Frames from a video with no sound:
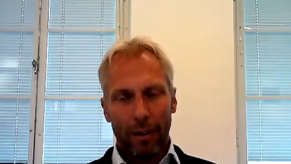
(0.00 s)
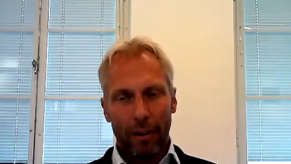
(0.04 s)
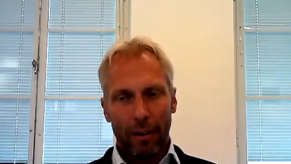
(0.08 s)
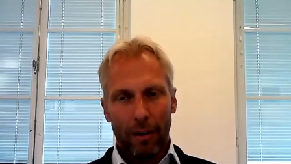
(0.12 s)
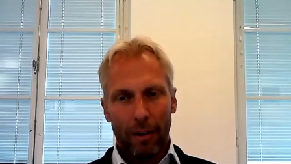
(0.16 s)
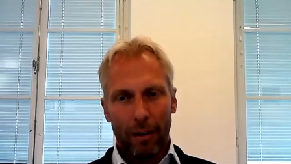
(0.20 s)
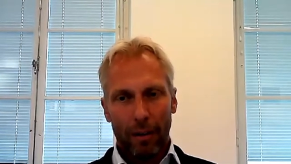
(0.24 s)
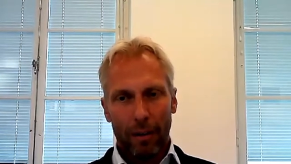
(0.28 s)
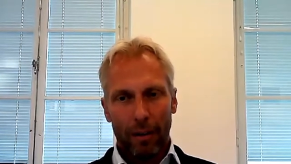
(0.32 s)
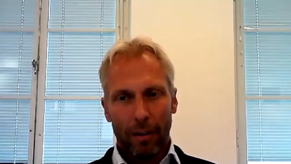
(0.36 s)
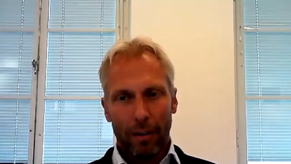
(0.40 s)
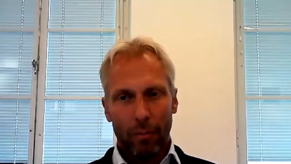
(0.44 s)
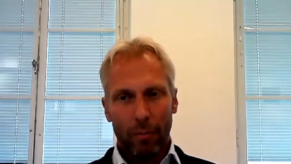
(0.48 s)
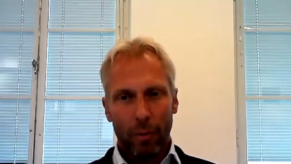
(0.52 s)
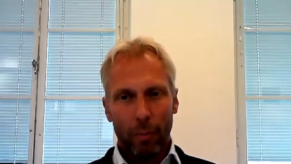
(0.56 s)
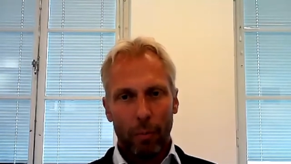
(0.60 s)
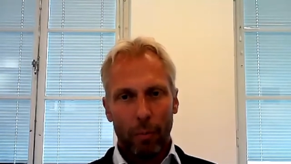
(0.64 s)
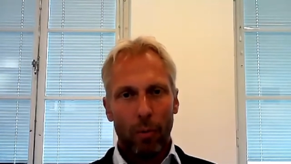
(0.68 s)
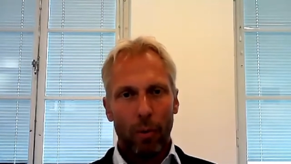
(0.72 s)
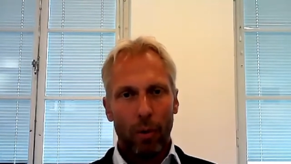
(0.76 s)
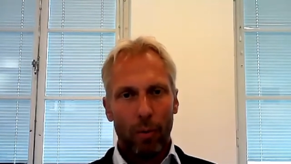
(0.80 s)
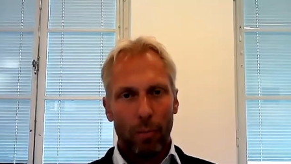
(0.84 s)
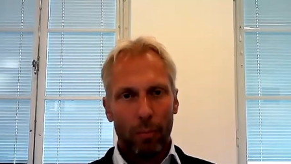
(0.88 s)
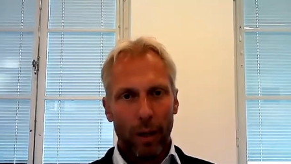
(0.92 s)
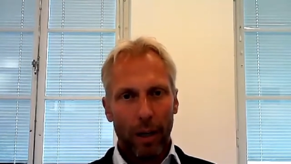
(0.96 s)
uh,
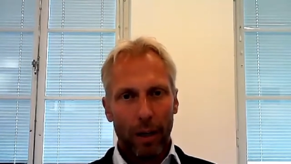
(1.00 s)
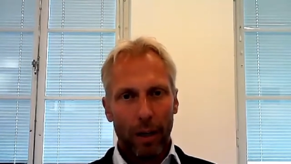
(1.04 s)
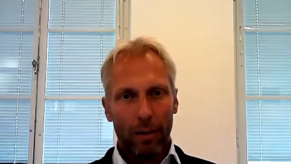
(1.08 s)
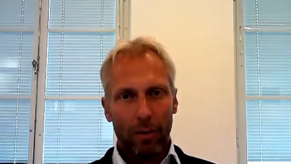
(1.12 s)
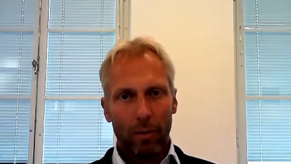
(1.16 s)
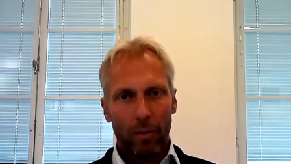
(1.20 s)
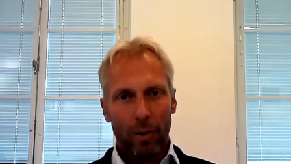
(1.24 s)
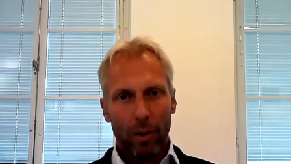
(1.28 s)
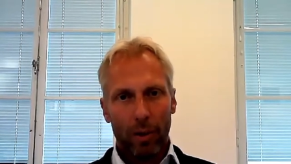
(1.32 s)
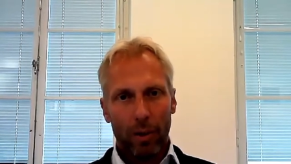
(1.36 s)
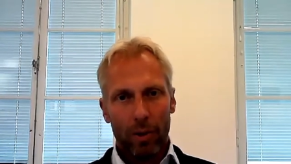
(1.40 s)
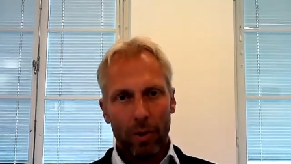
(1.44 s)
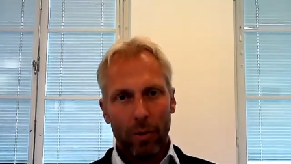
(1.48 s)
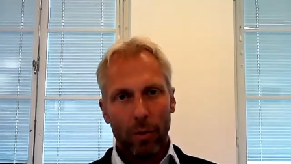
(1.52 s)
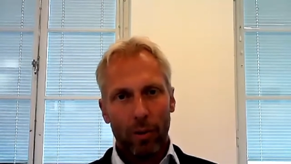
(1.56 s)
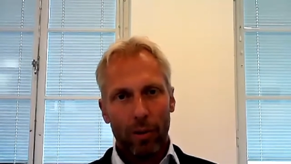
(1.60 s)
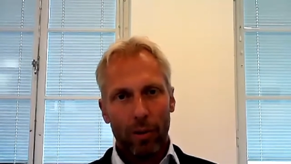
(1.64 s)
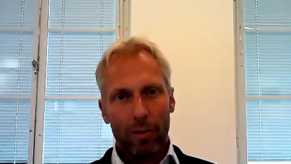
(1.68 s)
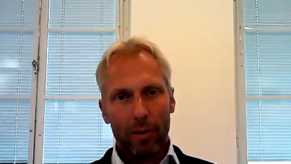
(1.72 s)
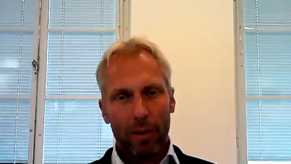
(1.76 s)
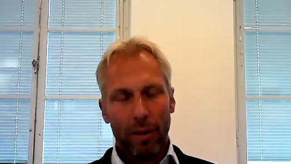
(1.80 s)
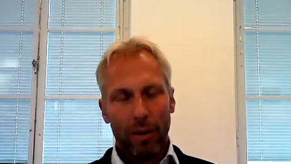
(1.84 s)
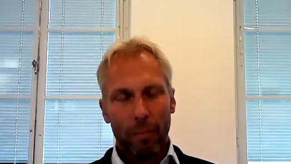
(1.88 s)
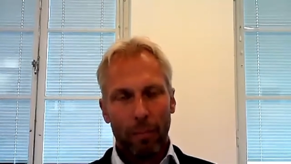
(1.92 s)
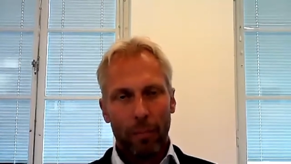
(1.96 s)
report back to the
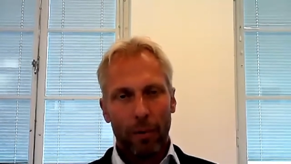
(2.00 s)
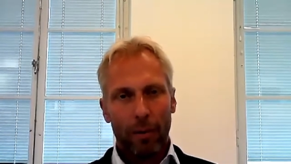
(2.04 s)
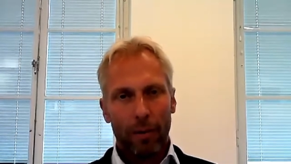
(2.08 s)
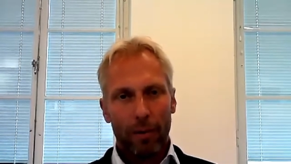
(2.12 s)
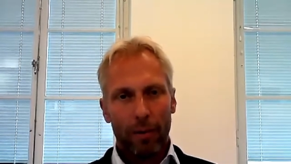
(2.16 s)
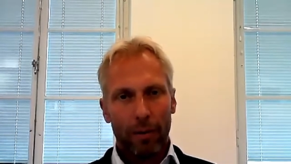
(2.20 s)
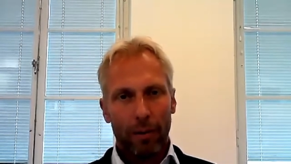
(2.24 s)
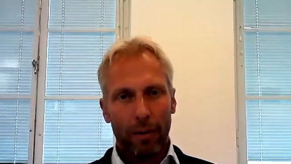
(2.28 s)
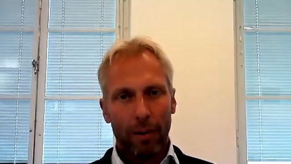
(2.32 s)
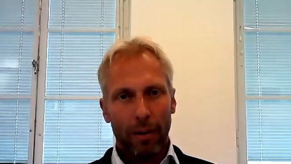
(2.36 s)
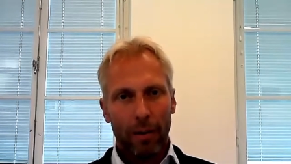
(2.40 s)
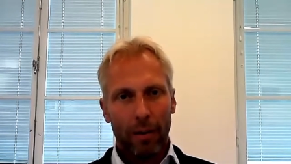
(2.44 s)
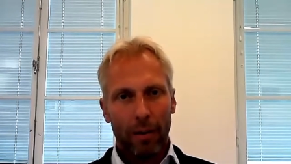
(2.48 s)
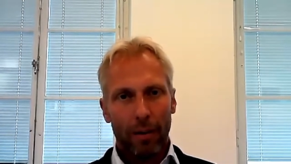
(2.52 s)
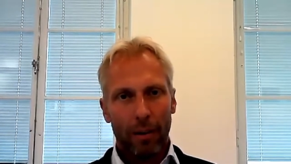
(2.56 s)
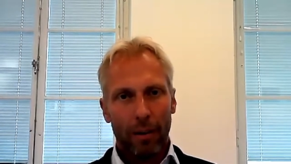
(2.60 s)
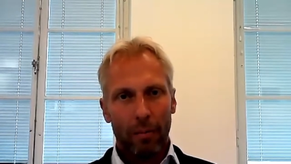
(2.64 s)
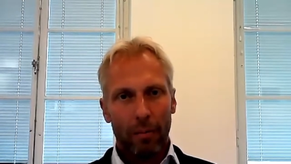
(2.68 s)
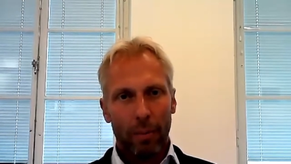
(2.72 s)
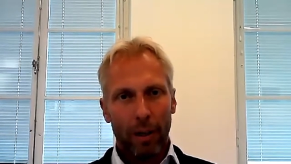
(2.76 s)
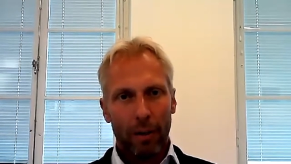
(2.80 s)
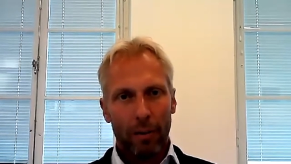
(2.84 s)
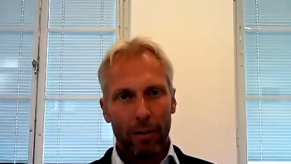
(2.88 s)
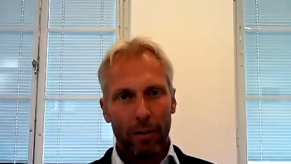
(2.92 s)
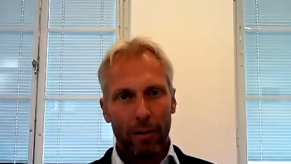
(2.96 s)
insurance companies uh, that
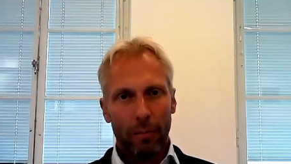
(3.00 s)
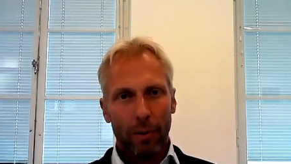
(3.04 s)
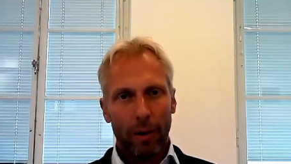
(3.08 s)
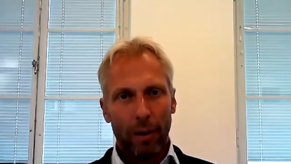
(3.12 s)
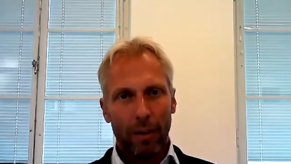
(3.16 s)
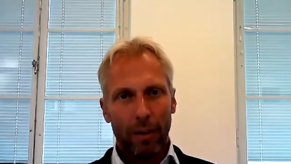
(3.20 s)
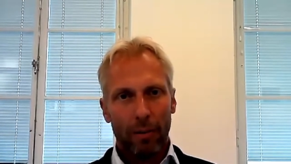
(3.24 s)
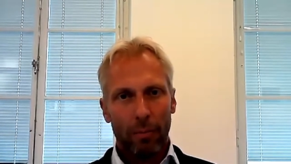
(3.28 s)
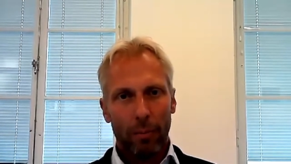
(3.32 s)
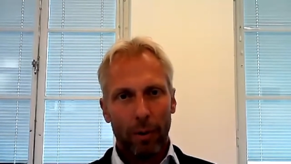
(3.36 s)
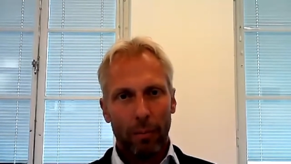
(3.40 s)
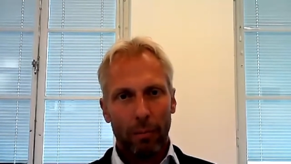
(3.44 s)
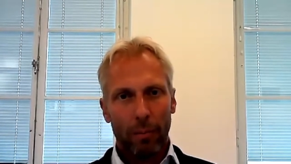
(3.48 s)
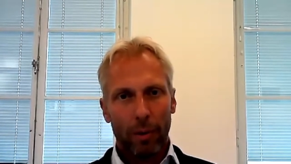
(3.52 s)
pays the bill as well,